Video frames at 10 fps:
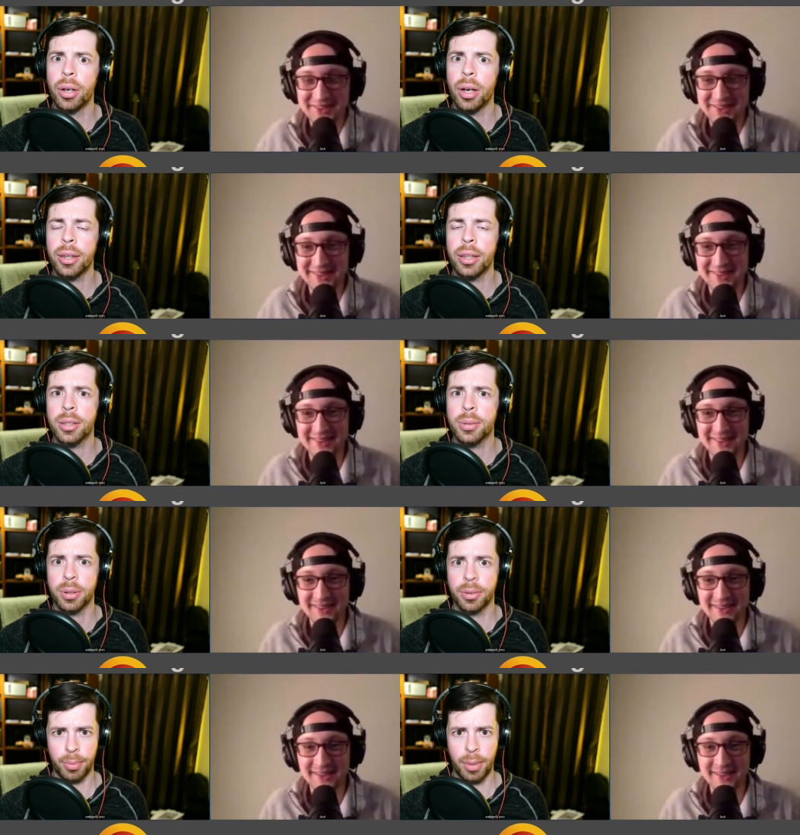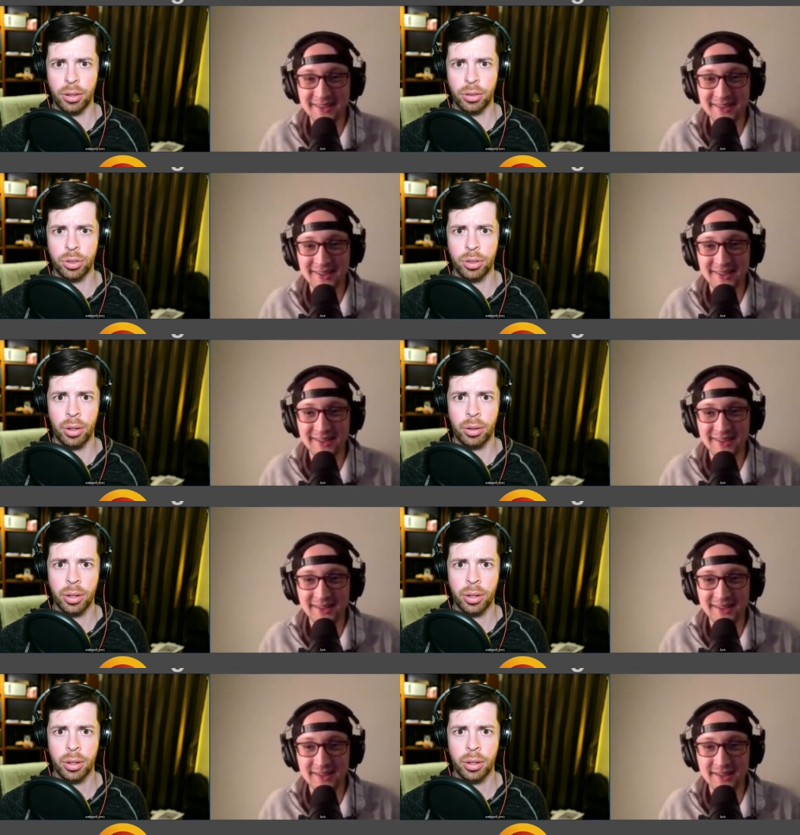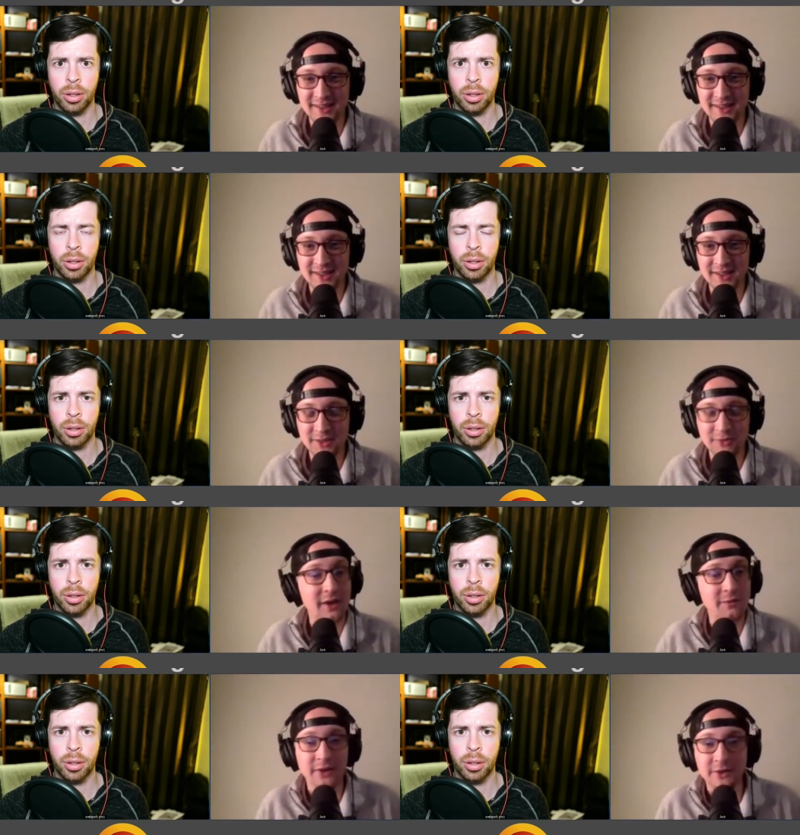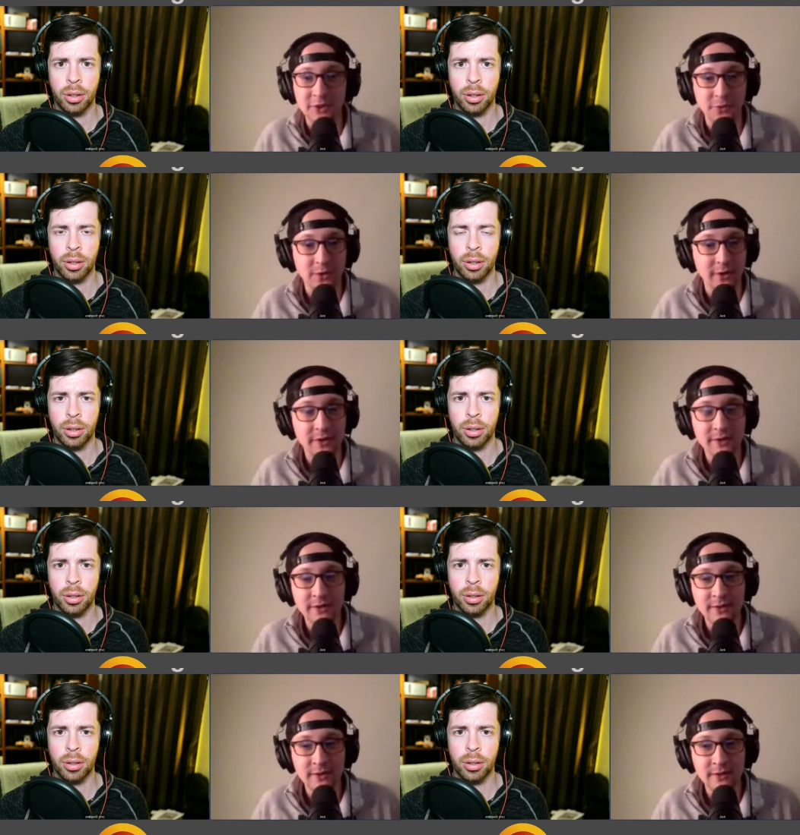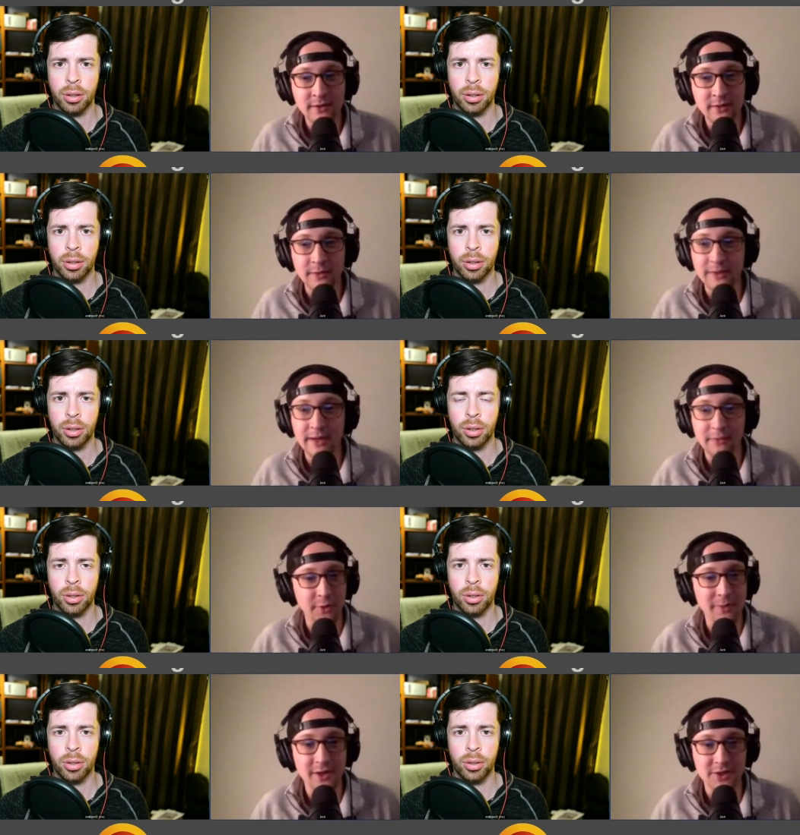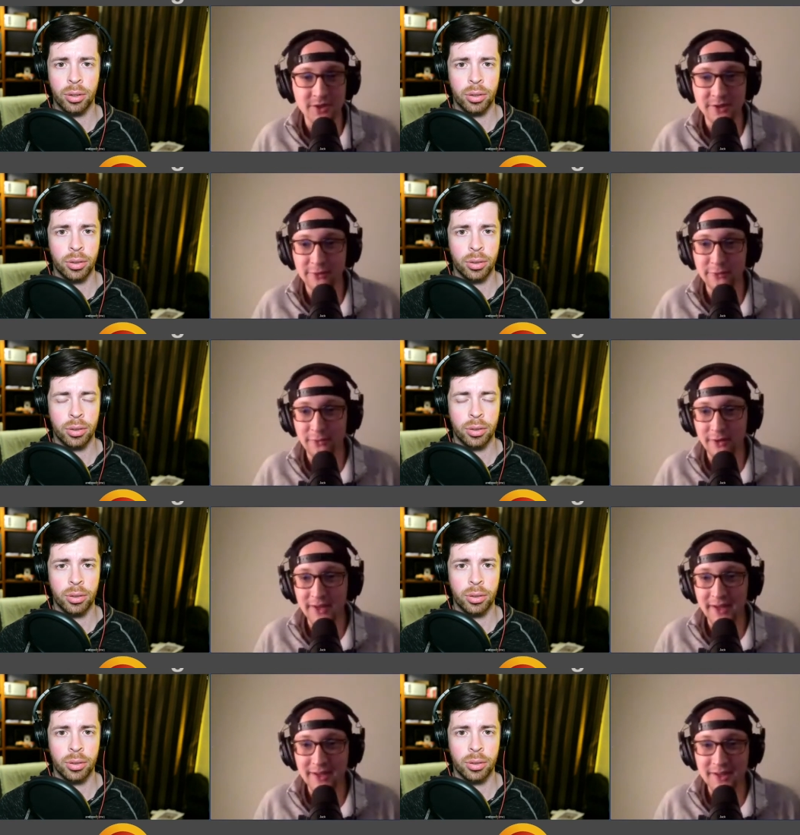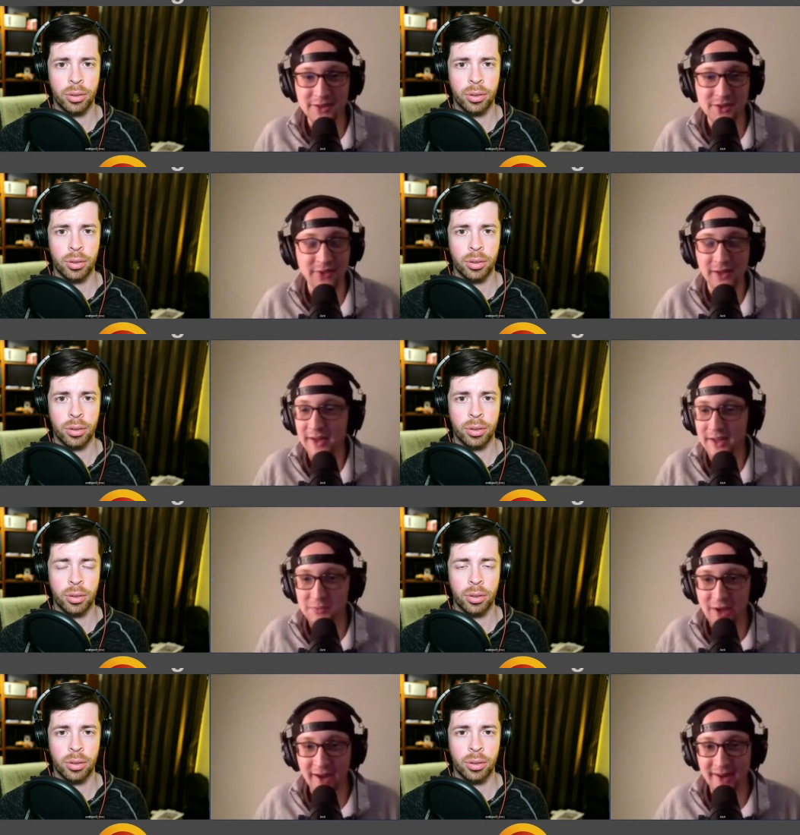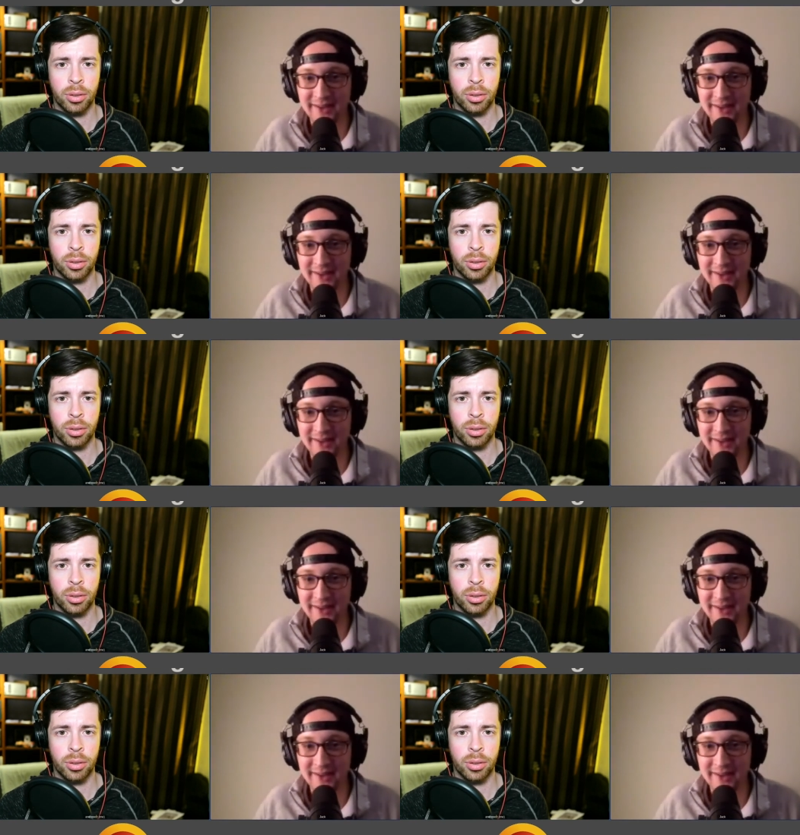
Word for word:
Speaker 1: I think it's for managed node.
Speaker 2: Right, and we only do one. We only have one managed node for Rundeck because nothing connects back.